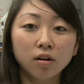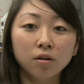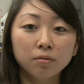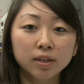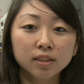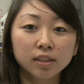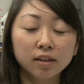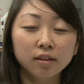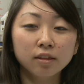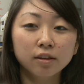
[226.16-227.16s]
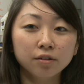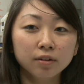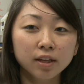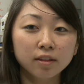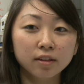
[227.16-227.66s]
Always, in
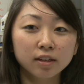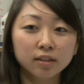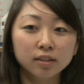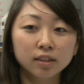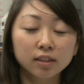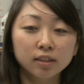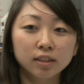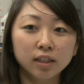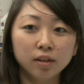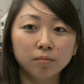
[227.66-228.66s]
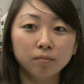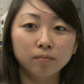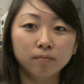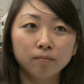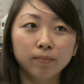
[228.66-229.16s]
theory, things seem
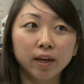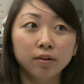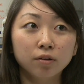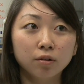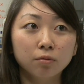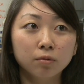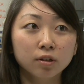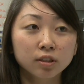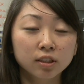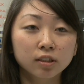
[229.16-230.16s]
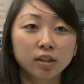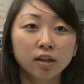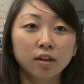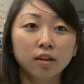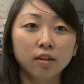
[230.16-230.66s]
better or worse
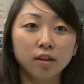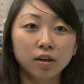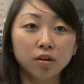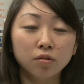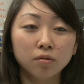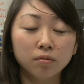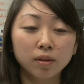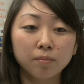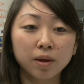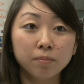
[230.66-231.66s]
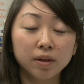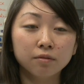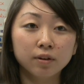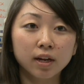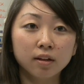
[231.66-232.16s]
than you they might be
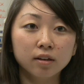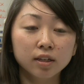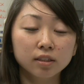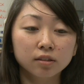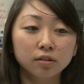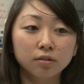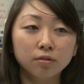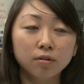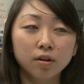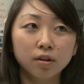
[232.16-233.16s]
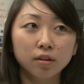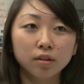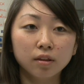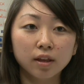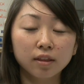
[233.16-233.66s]
in reality. So,
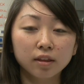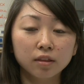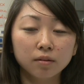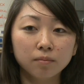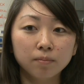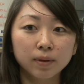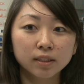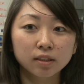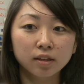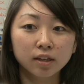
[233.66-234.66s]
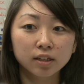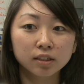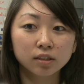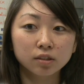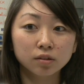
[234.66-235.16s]
I think the best thing
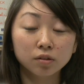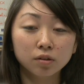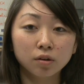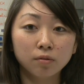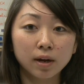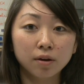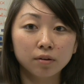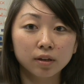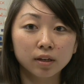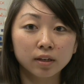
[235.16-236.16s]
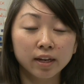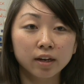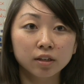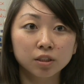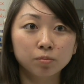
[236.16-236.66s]
is to go out and
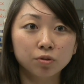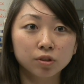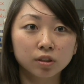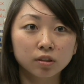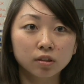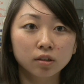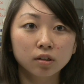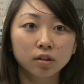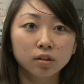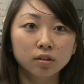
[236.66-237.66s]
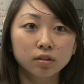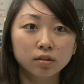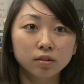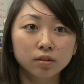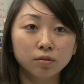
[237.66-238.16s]
get exposure
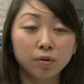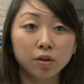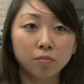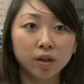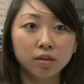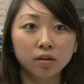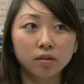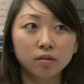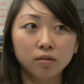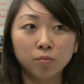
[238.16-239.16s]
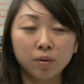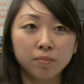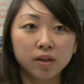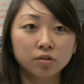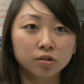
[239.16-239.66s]
to what you might think you might
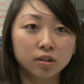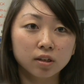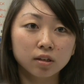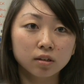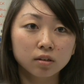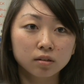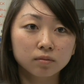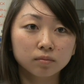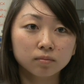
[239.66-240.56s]
be interested in.